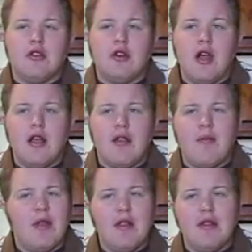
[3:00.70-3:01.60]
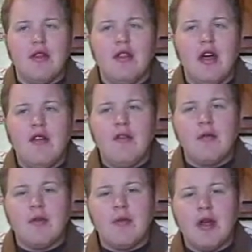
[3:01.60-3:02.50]
Trix, but none of
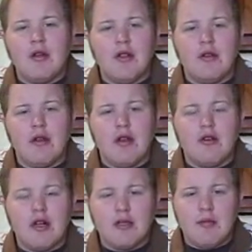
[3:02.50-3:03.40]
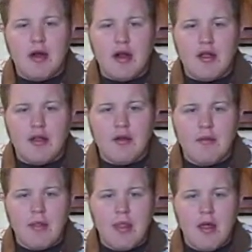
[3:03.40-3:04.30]
them compare to the great Crunch Berries.
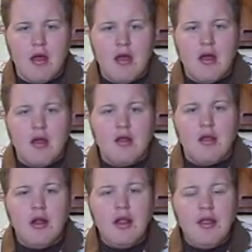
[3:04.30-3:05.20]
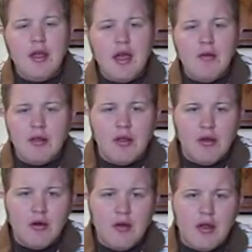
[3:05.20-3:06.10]
The only thing I would
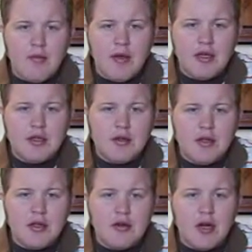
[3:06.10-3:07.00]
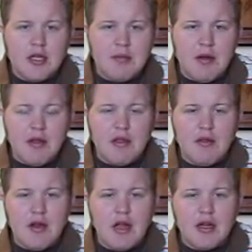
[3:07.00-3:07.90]
do is make sure that the Crunch Berries
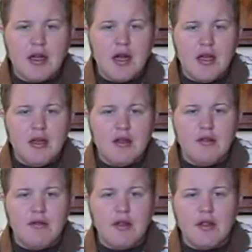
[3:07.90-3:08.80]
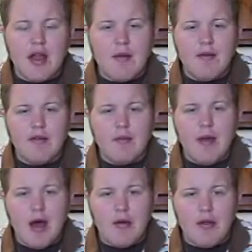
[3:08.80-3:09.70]
do not cut the top of your
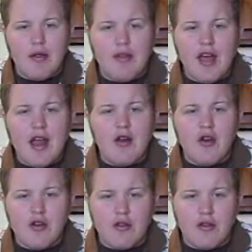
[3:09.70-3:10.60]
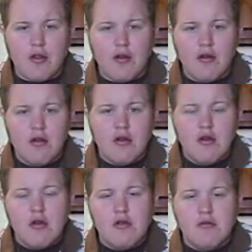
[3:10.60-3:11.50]
mouth. That hurts.
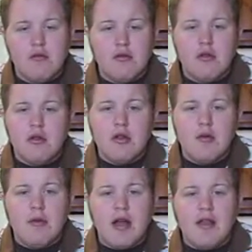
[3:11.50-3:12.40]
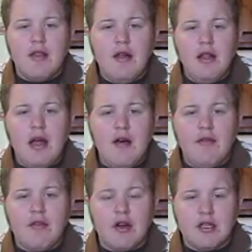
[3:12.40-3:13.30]
But I still
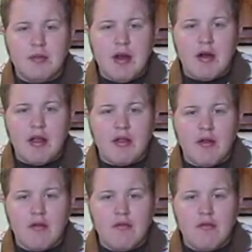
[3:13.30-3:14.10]
love Crunch Berries.